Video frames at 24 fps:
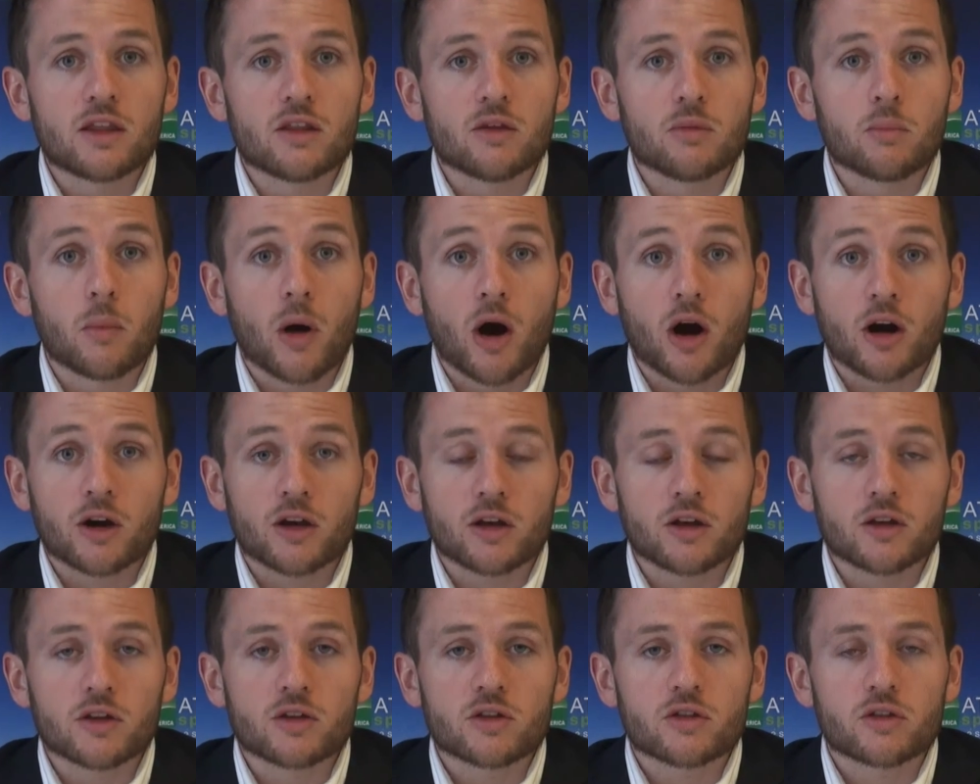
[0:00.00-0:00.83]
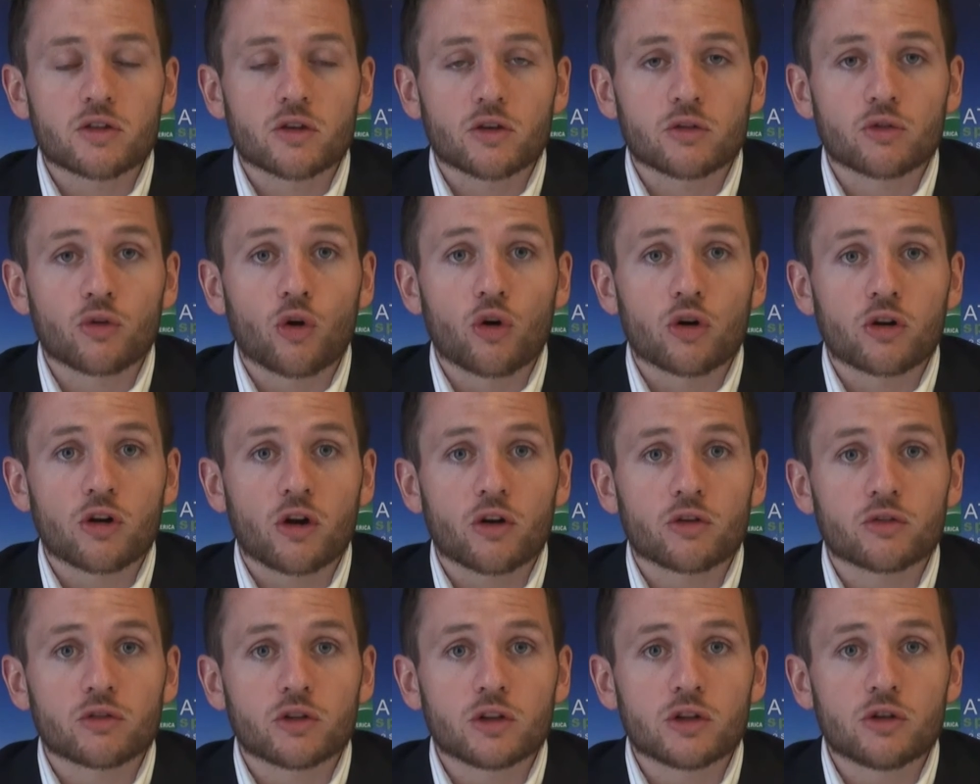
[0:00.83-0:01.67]
the markets that are not
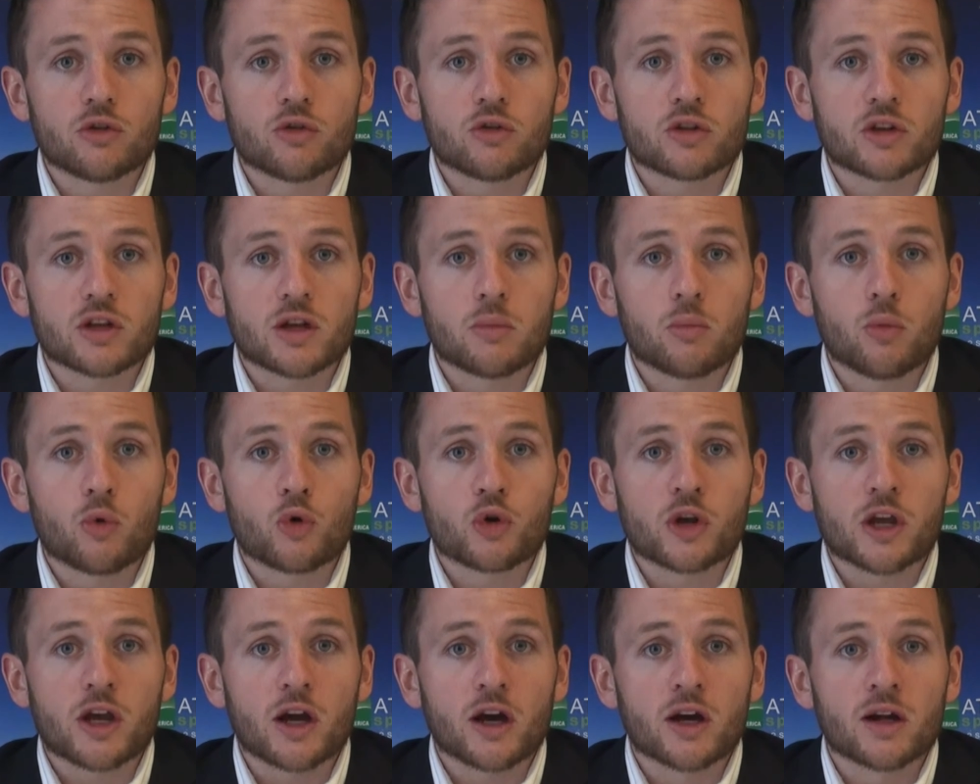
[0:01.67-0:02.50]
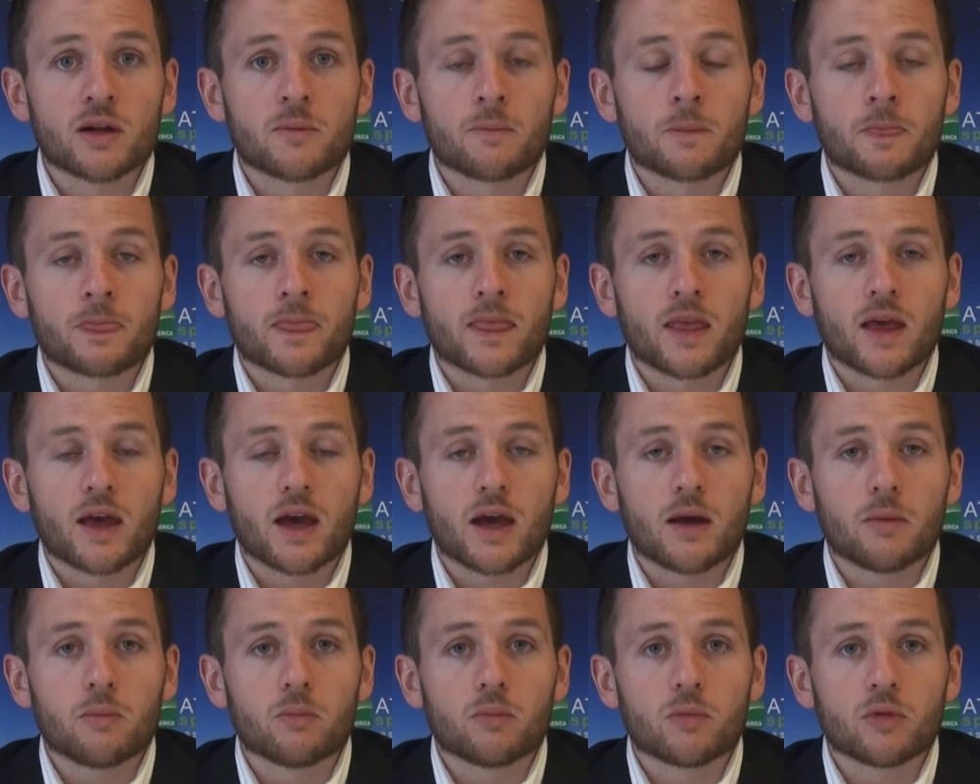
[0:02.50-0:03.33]
currently using ammonia
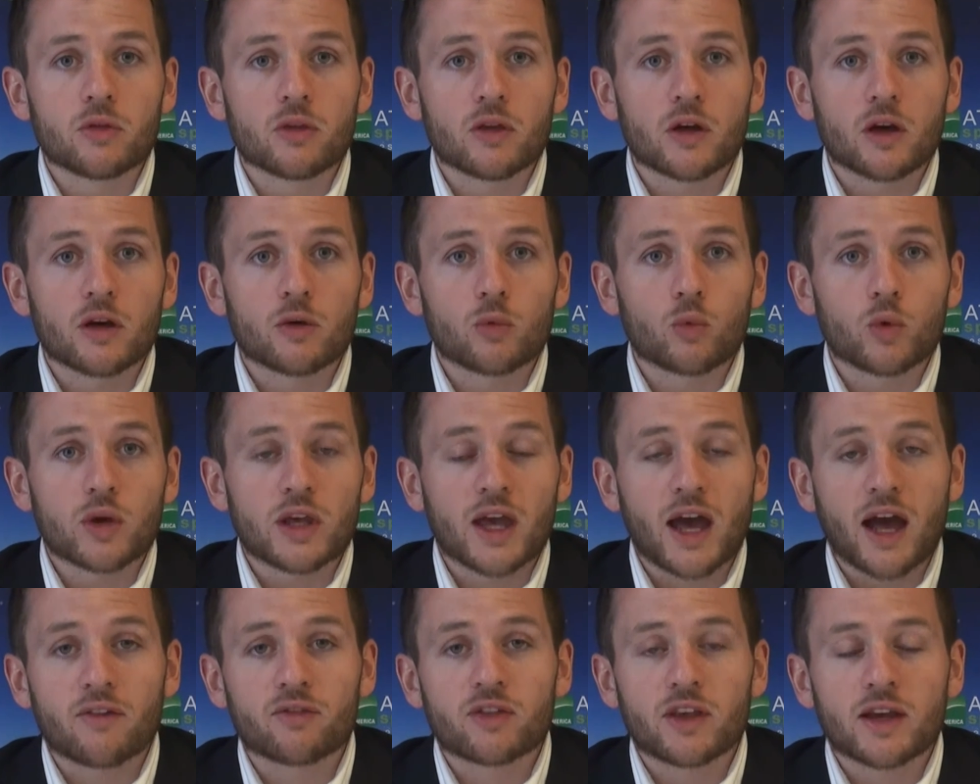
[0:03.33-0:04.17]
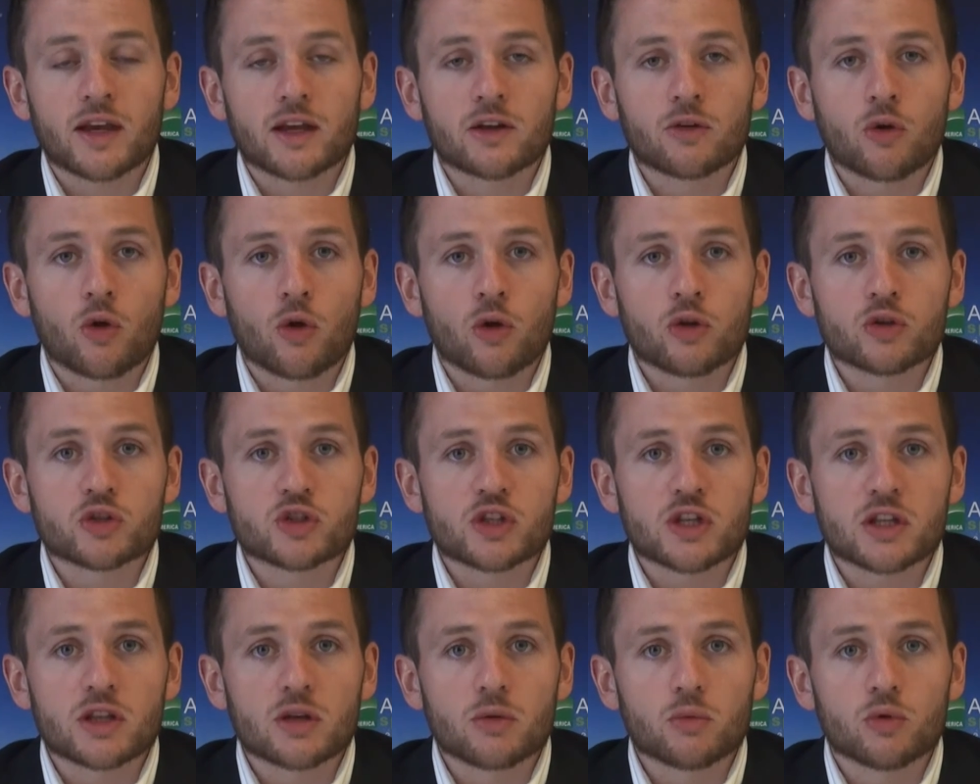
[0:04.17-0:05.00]
um, that we have
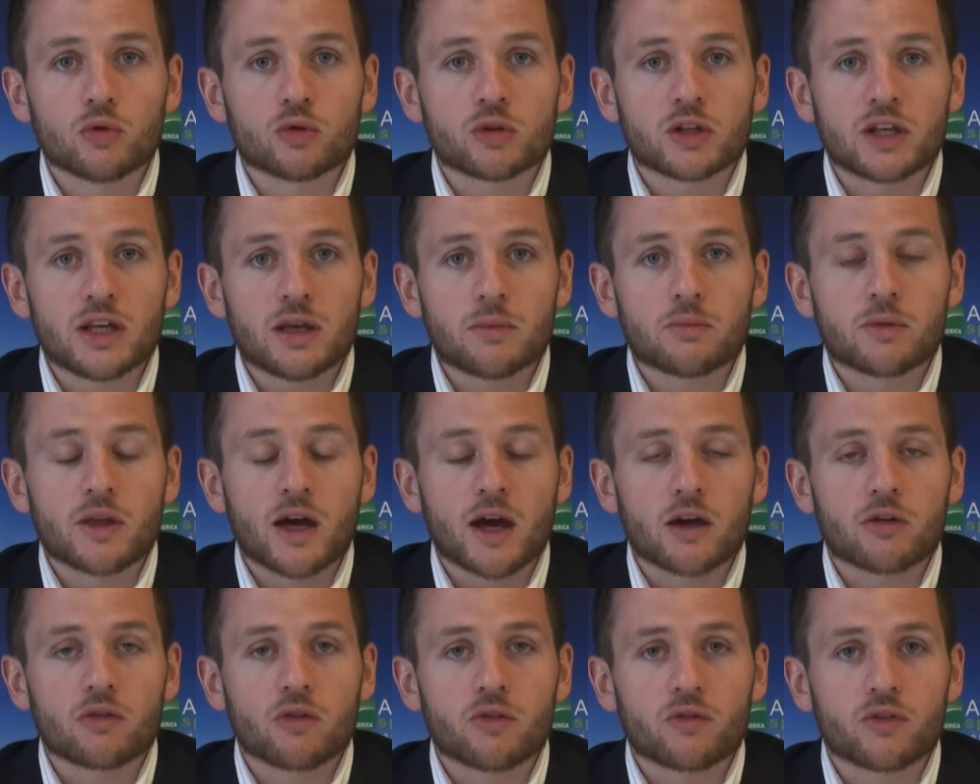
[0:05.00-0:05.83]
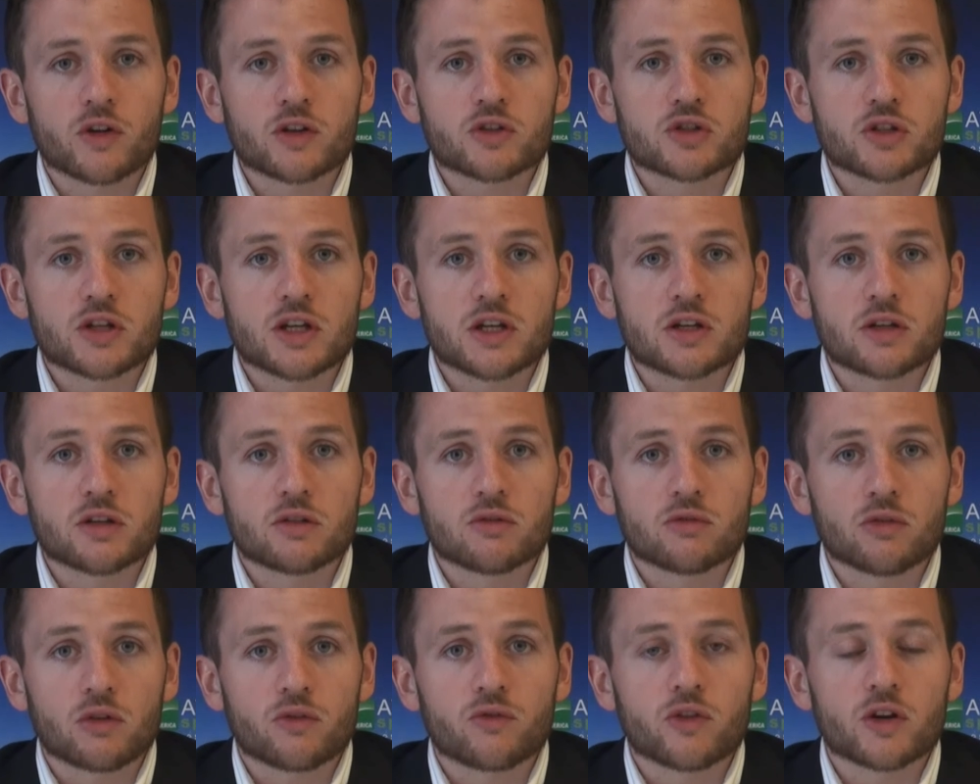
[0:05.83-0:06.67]
technology that will keep that
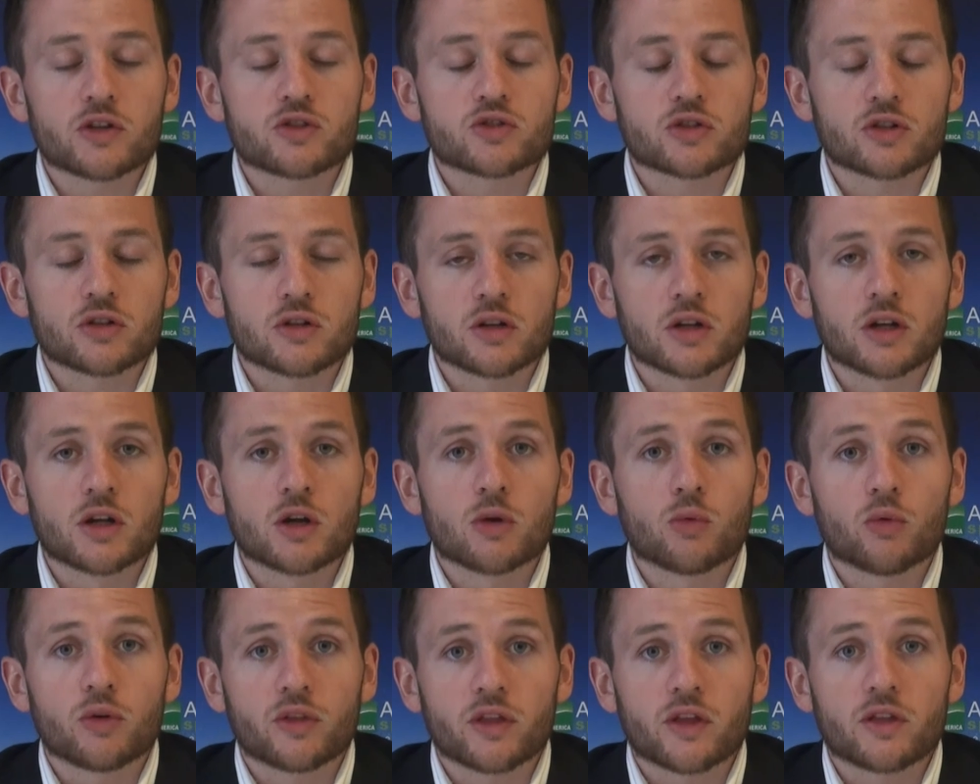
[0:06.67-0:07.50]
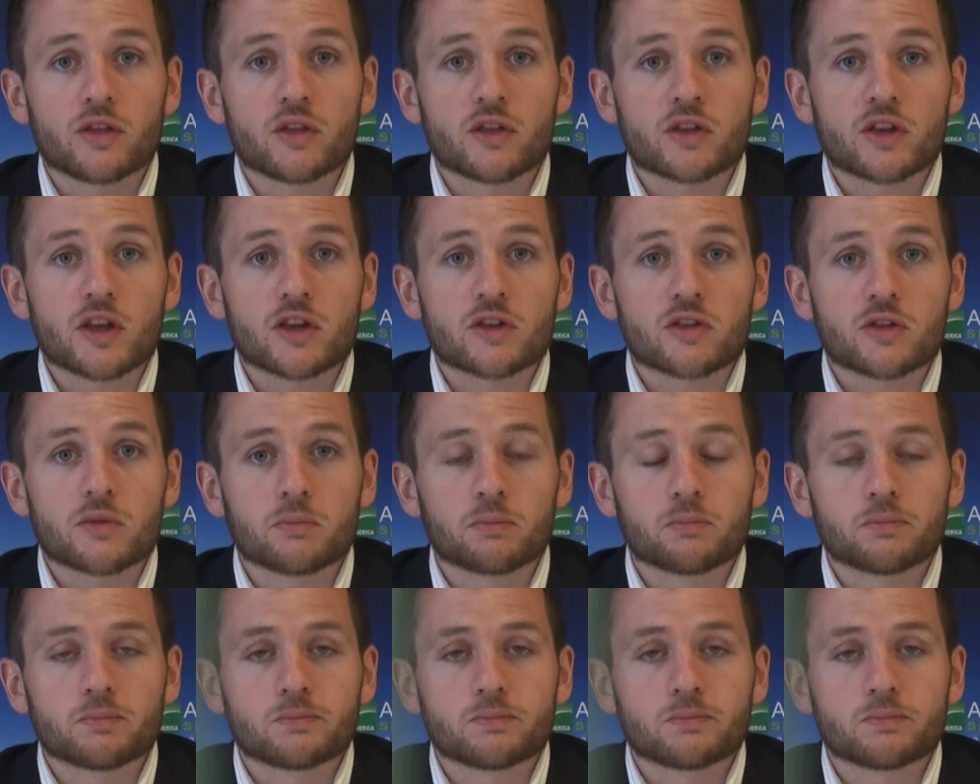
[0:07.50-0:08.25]
refrigerant within the system.